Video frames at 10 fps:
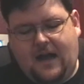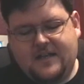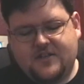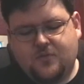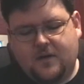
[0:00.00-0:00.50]
I
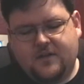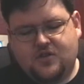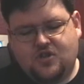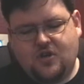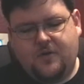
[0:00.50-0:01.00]
just wanted to
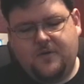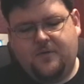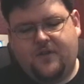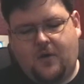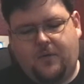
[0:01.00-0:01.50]
show you,
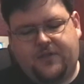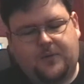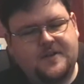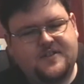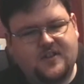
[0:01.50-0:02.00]
though, what the
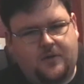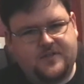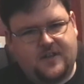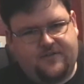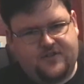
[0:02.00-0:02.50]

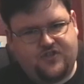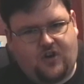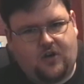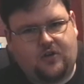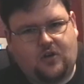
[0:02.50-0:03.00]
results of a
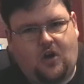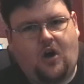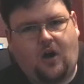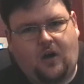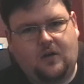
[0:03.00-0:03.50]
starter
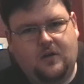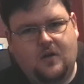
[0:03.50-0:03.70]
are